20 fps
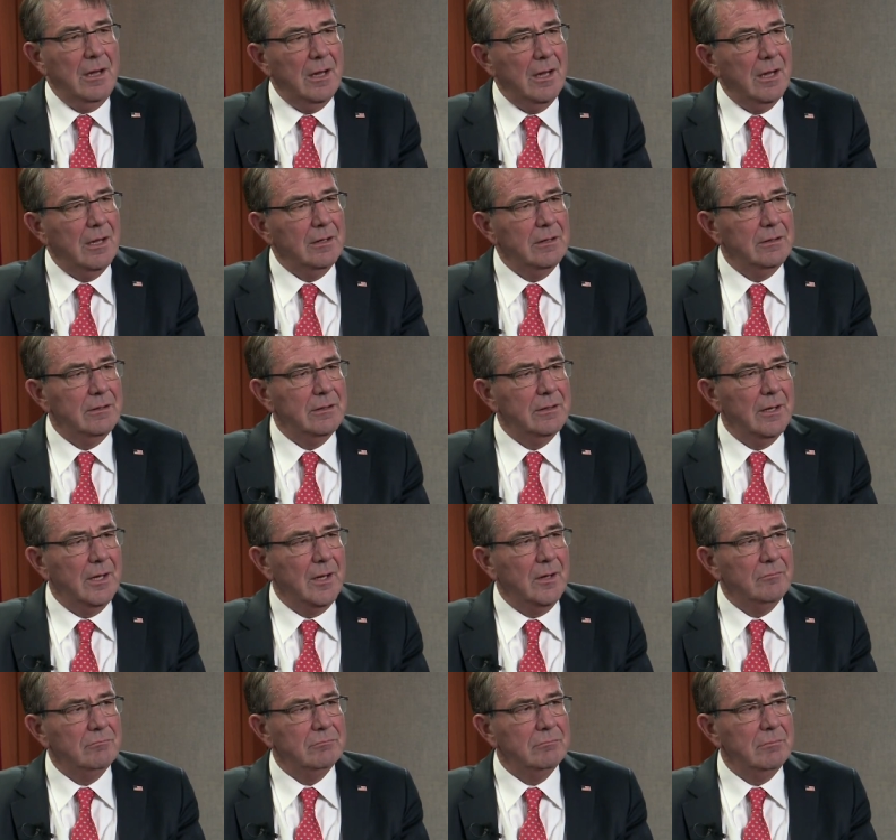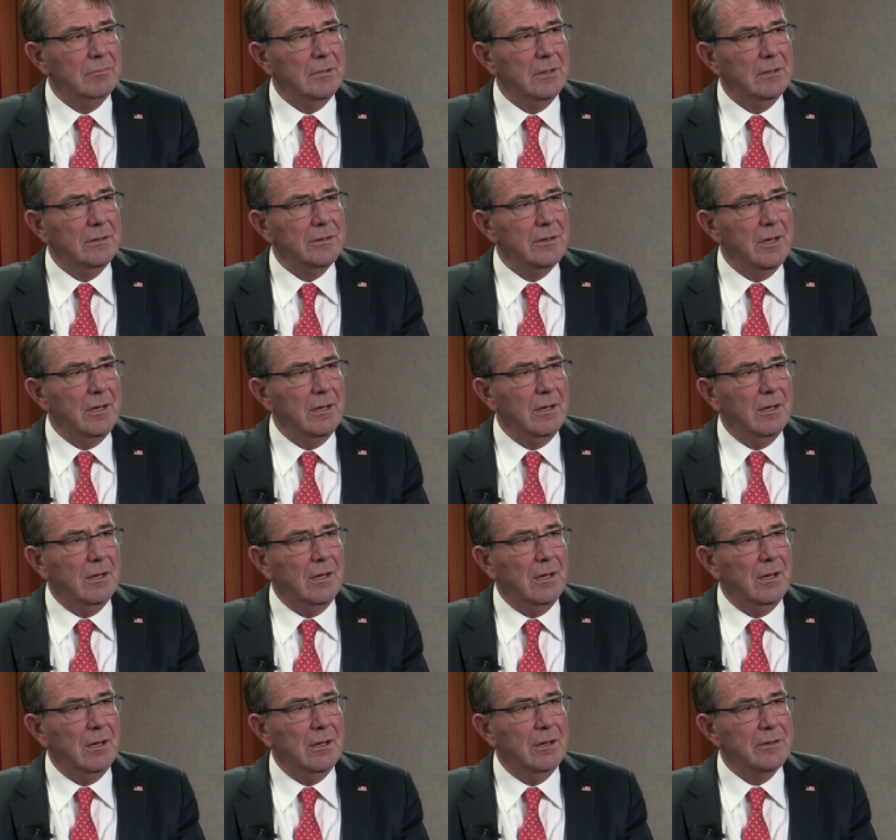and um,
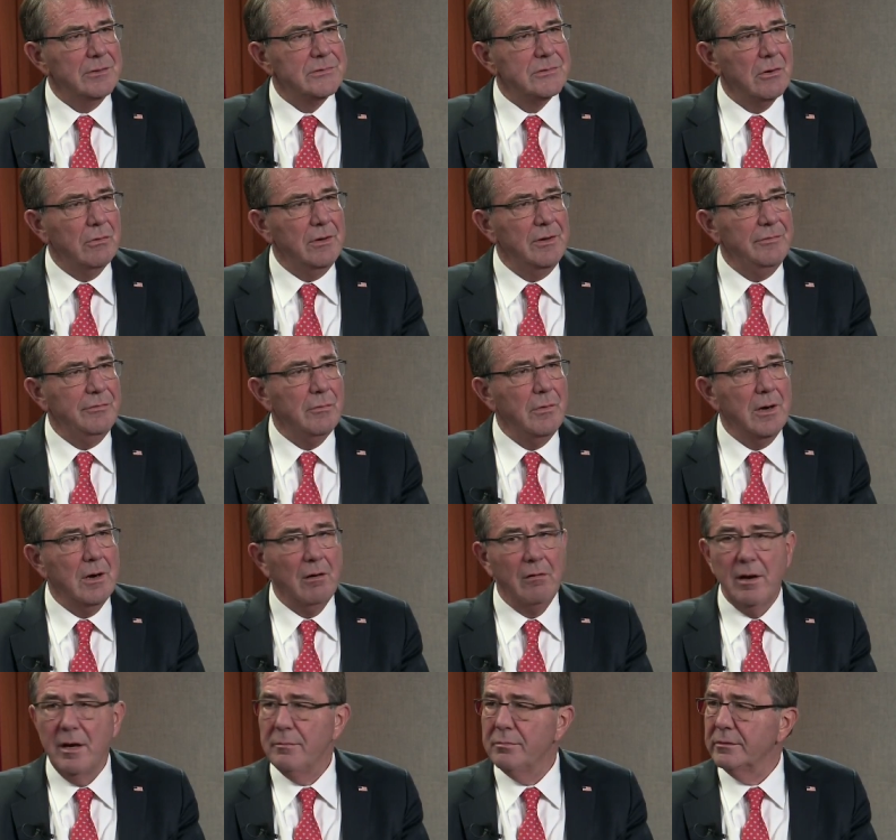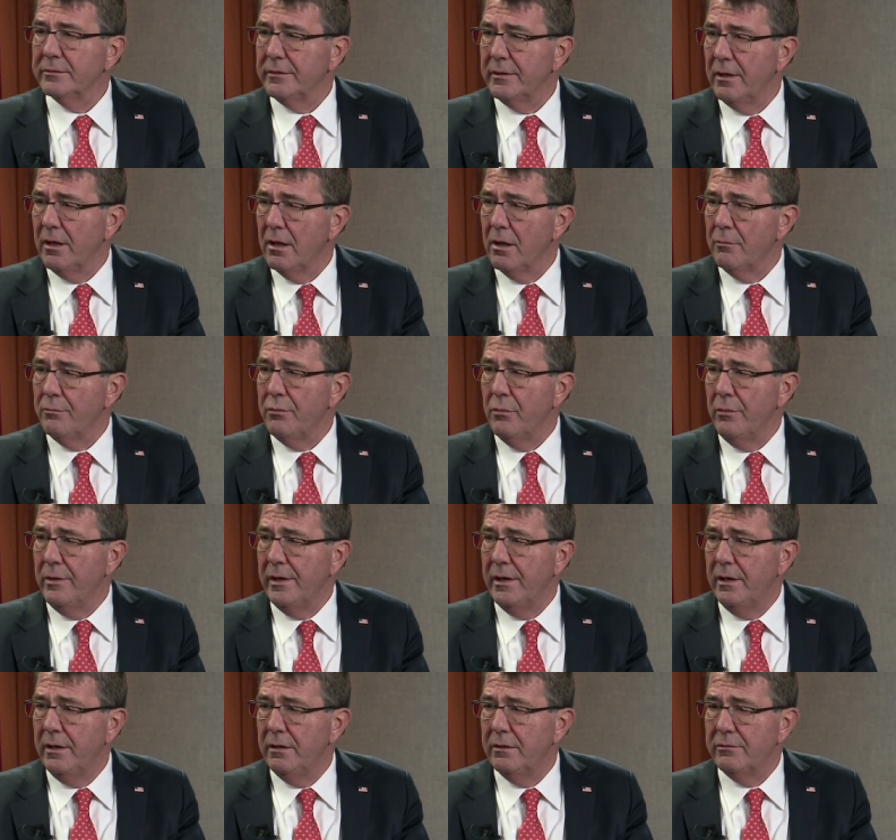uh, so if we are able to help,
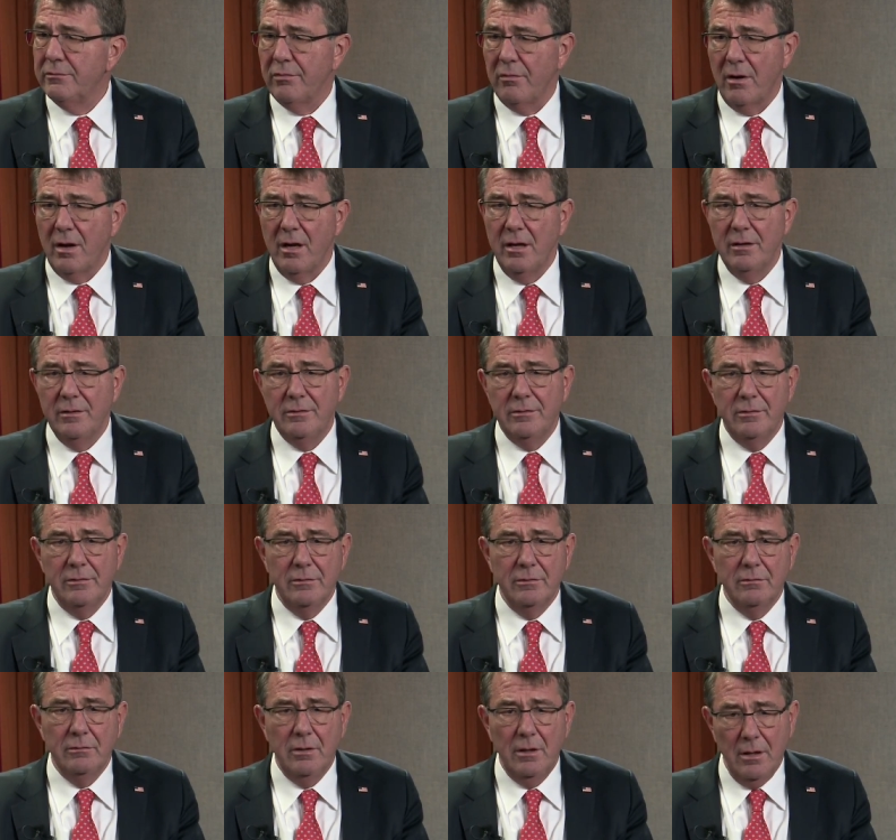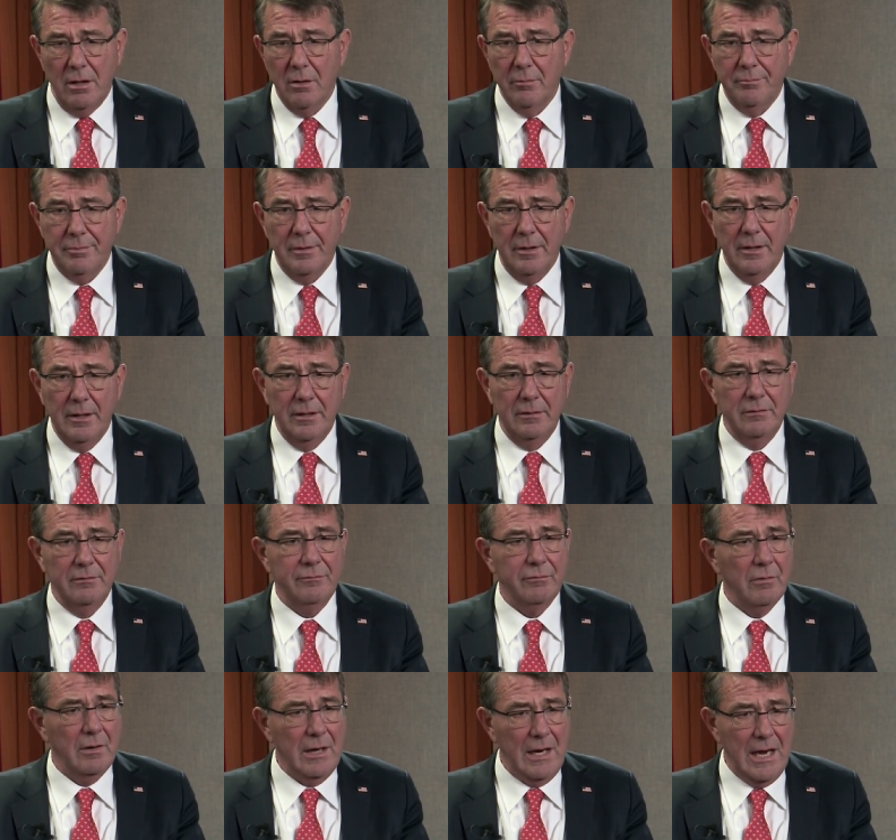we try to help, and
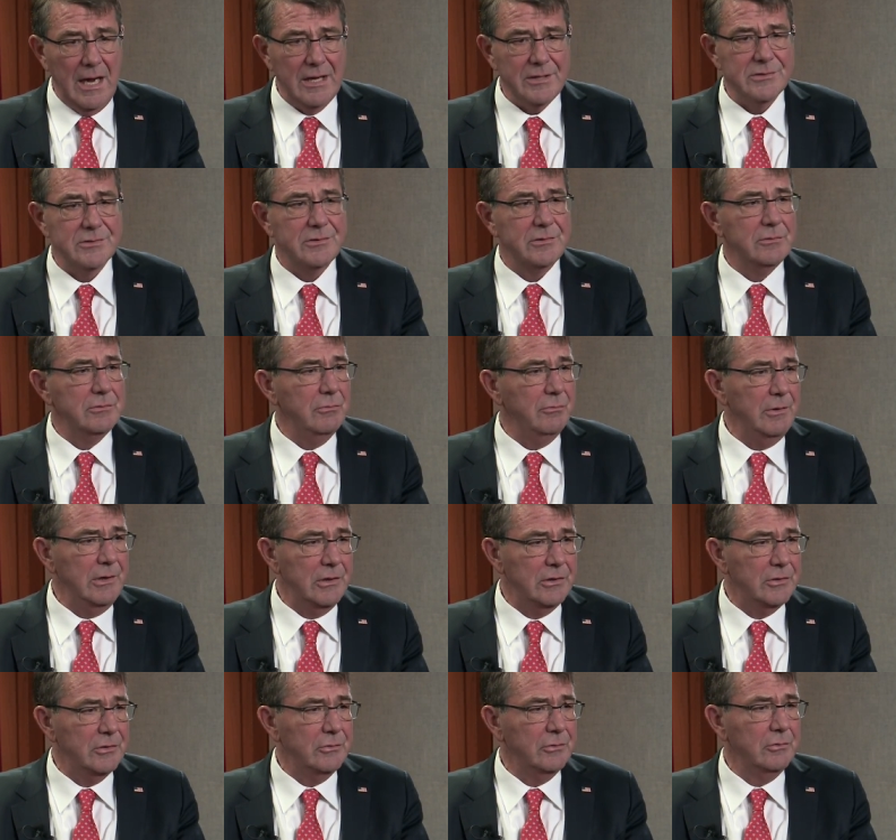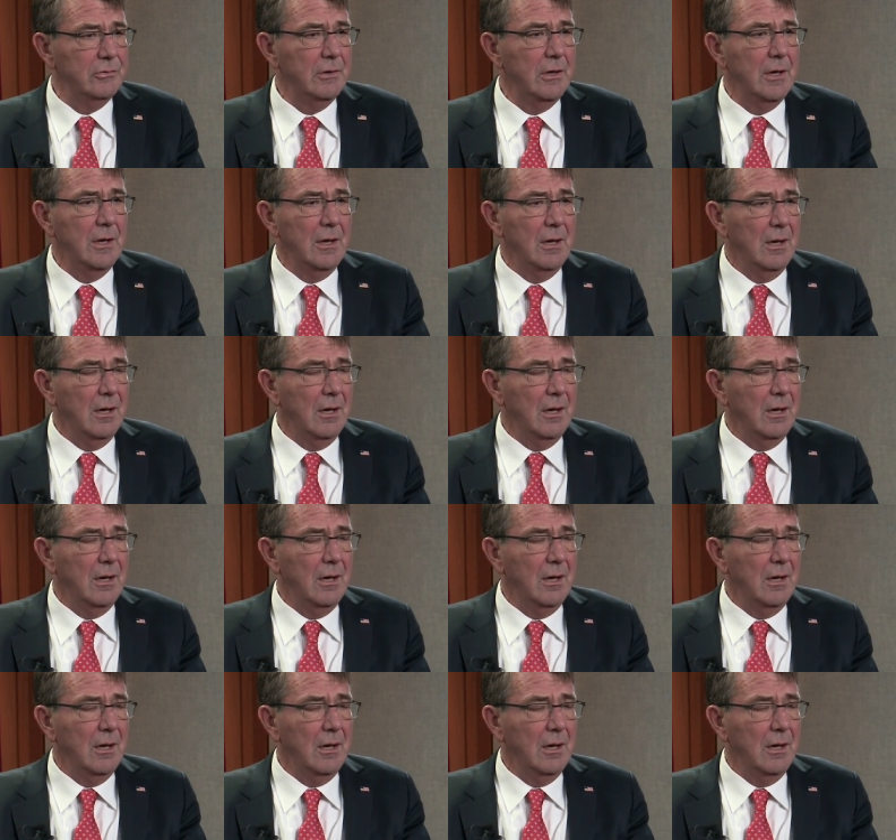if we're asked to, we do.